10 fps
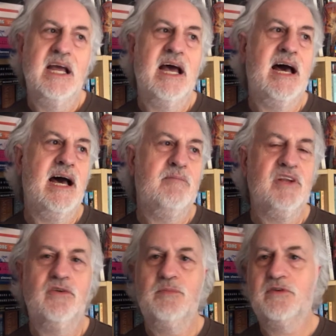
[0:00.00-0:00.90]
You
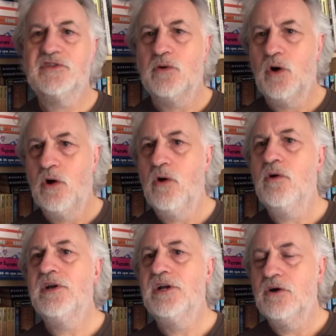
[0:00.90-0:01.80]
know, the books go
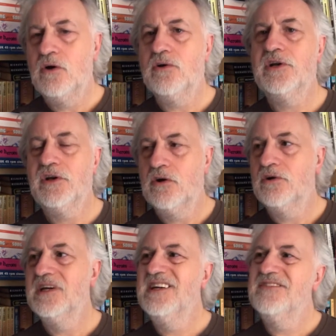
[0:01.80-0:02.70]
on and on and on.